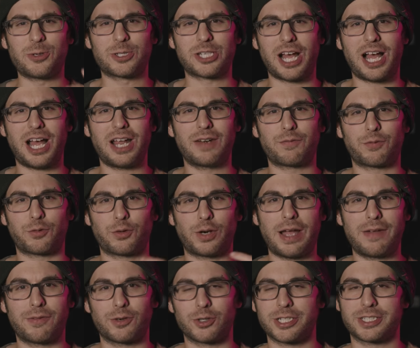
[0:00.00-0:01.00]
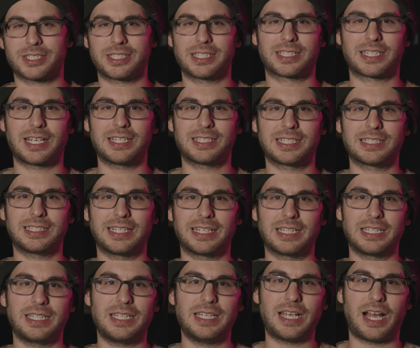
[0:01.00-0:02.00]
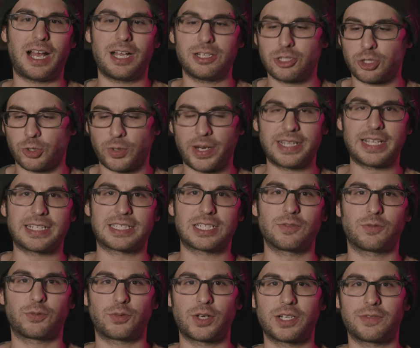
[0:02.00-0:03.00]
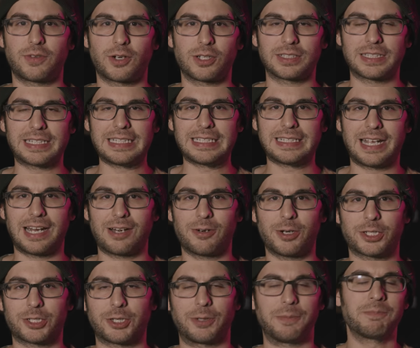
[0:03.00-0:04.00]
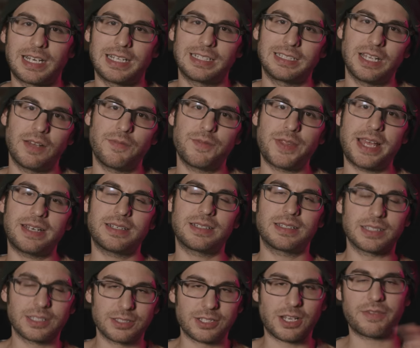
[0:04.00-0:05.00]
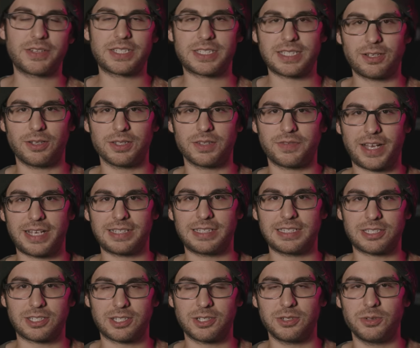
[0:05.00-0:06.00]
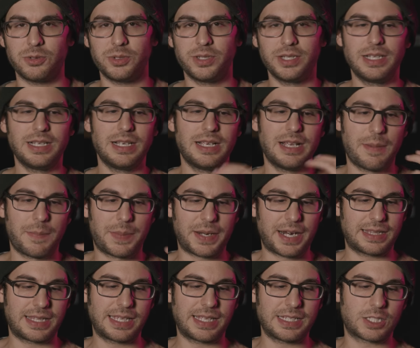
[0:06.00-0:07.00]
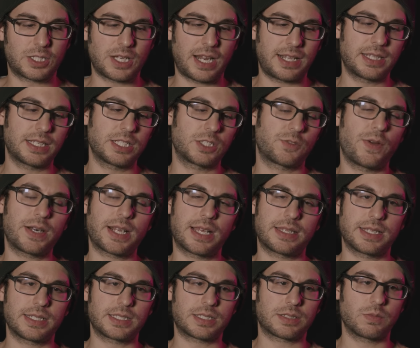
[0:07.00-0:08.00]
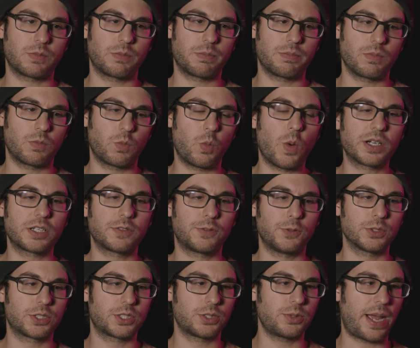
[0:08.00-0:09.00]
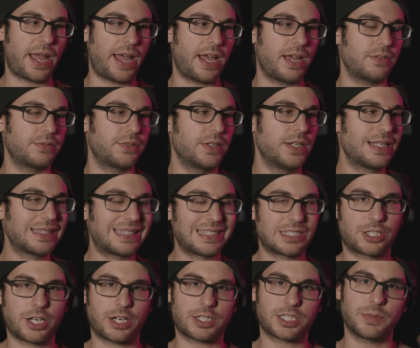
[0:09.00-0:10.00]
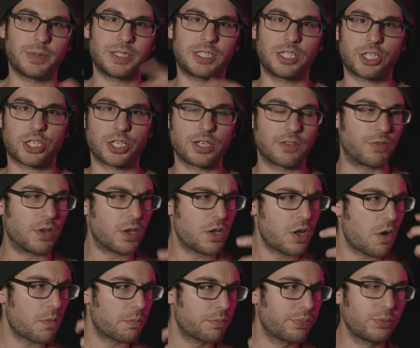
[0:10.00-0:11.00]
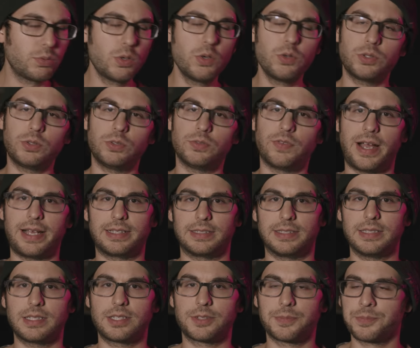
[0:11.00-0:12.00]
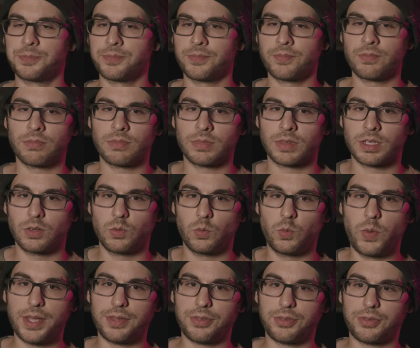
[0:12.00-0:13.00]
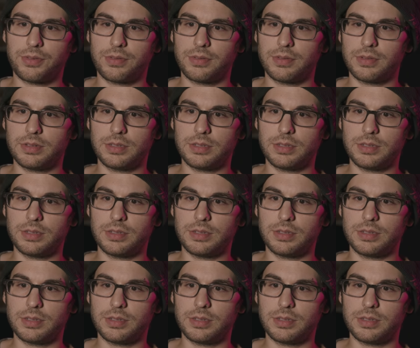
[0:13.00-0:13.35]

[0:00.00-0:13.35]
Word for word: goes on forever, just discussing like the entree that's in front of our lead character. And I love that. There's obviously all the violence too, but I think it's I think it's funny. I think it's wonderful to have this juxtaposition of brutal violence with